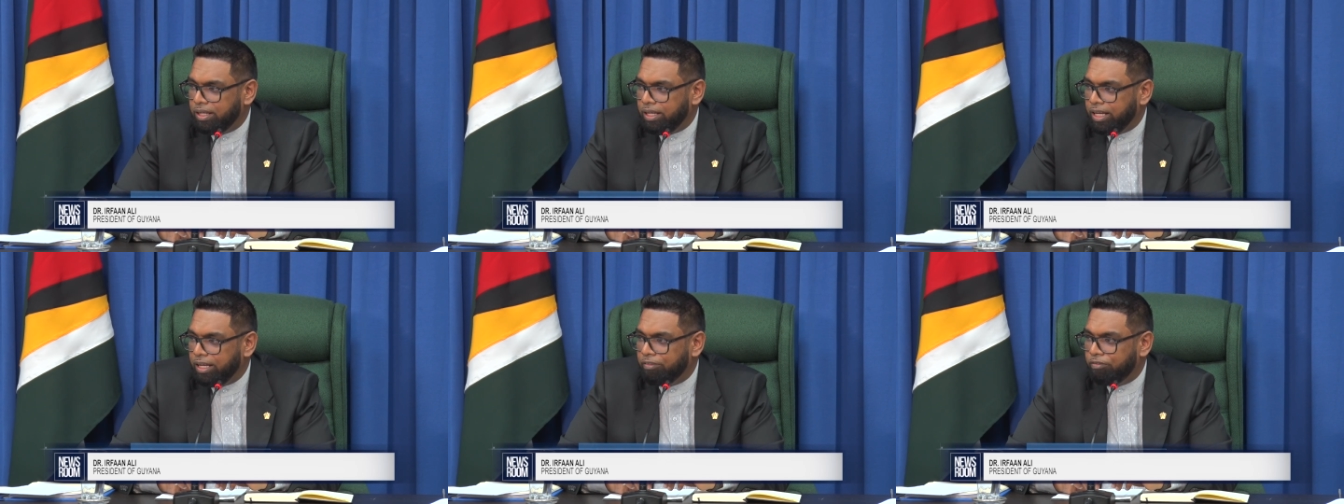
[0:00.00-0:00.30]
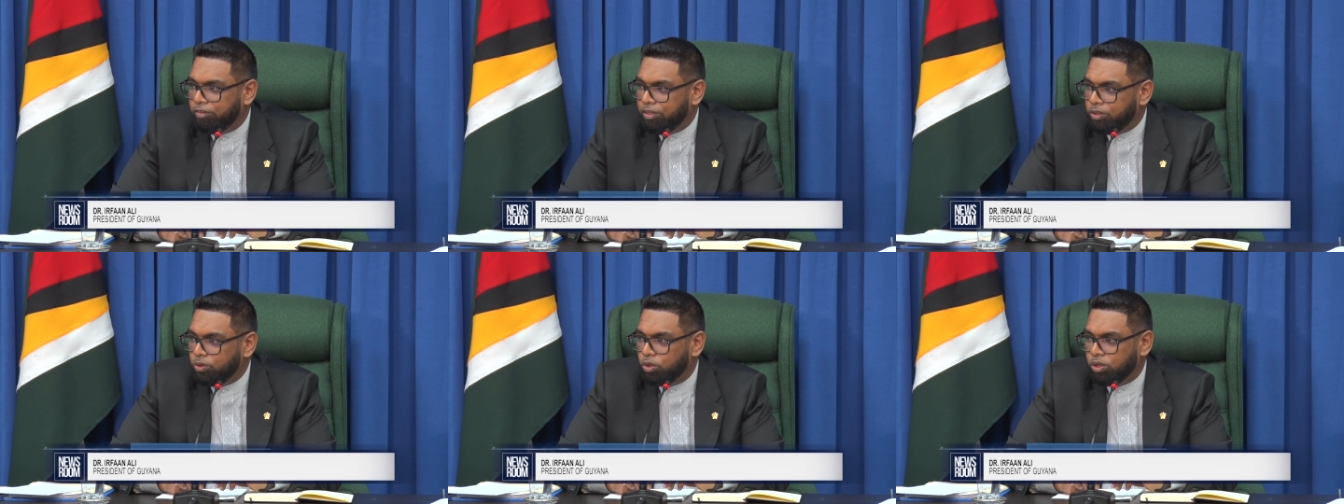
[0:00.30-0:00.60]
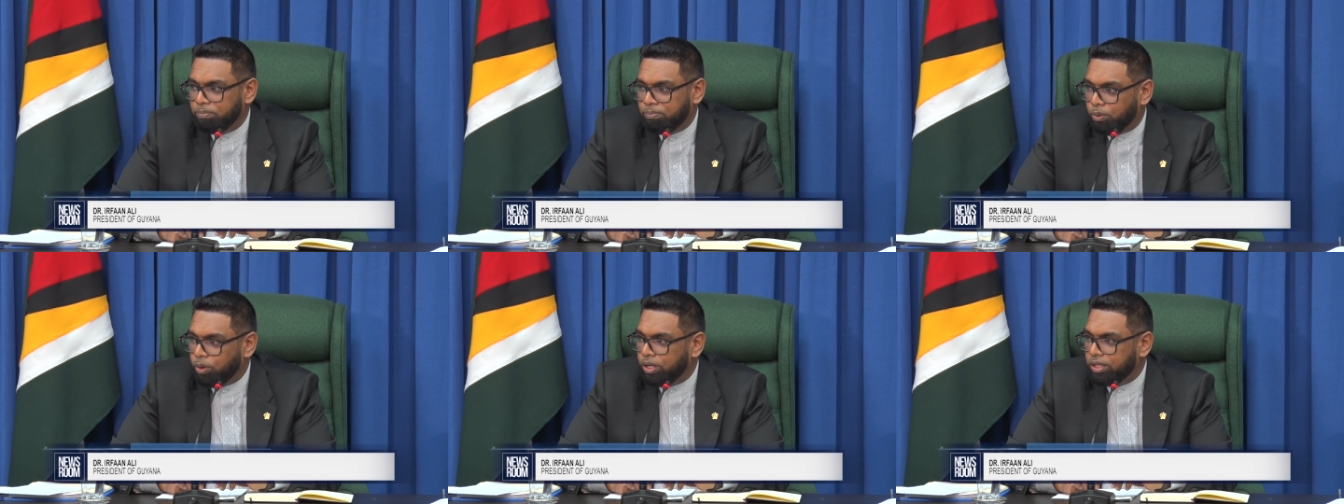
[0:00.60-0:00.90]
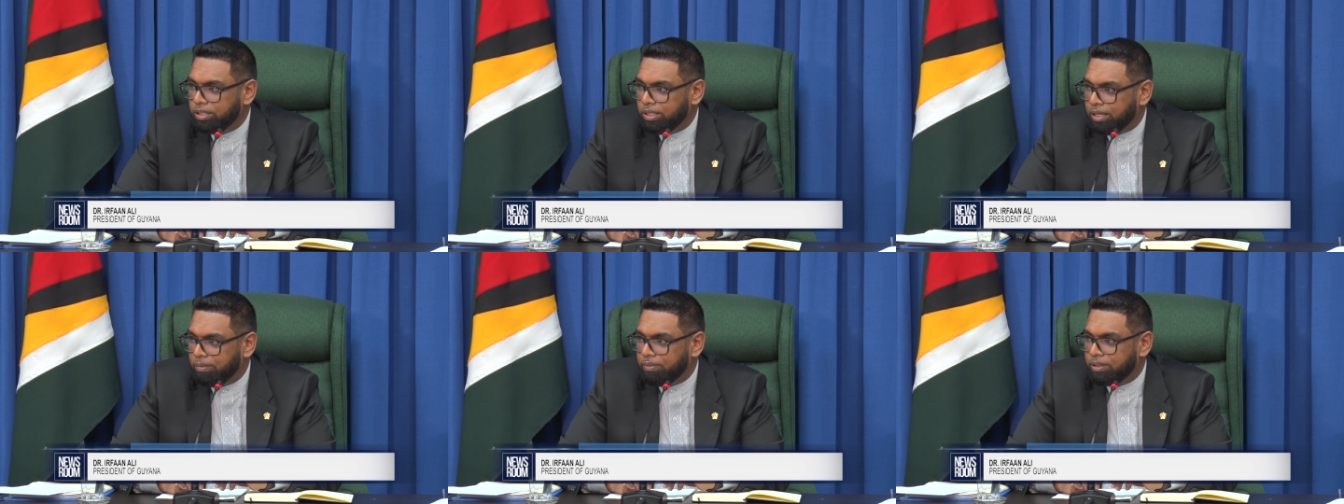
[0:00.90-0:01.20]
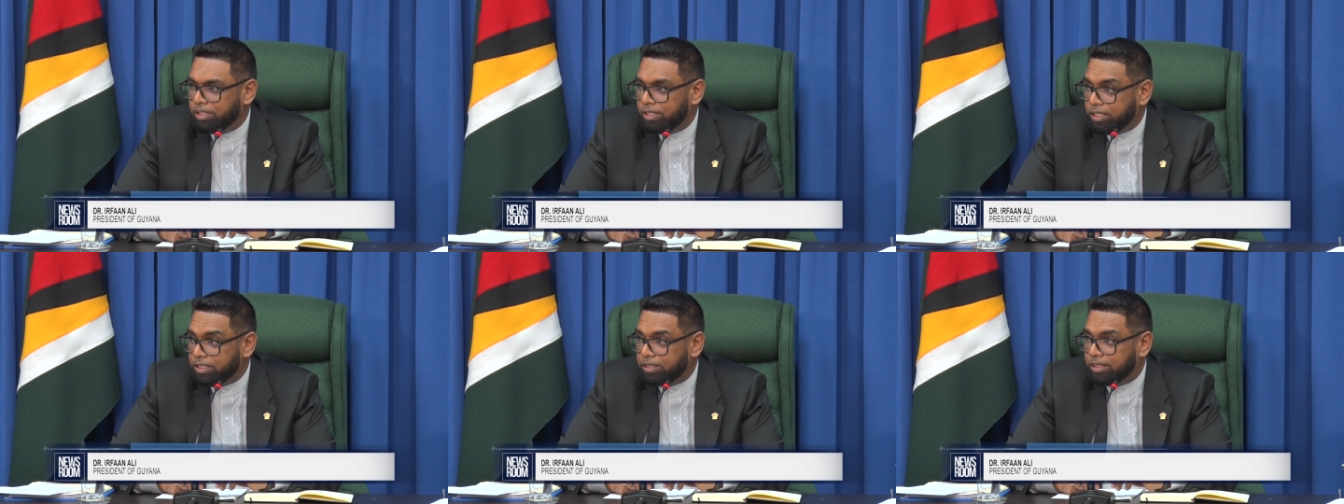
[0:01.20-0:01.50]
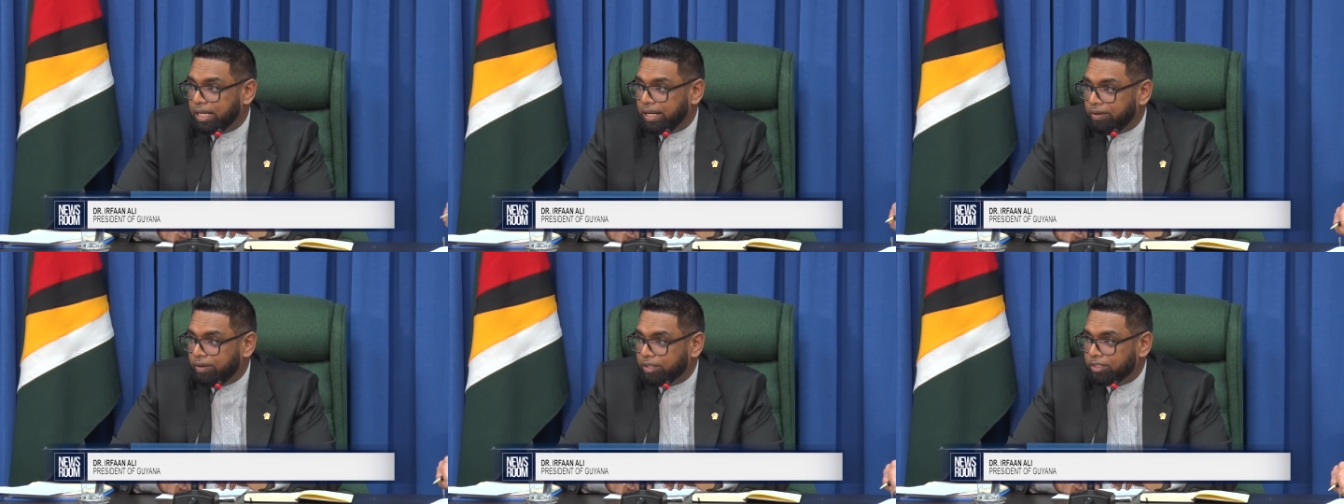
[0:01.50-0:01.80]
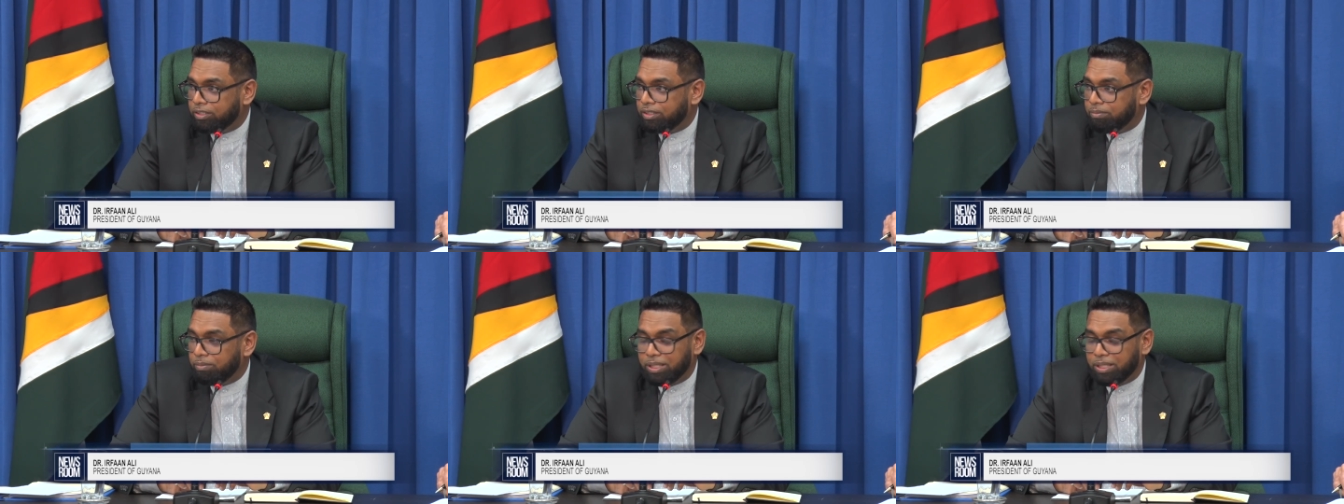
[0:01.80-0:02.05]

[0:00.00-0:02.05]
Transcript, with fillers: if we don't point them into this direction.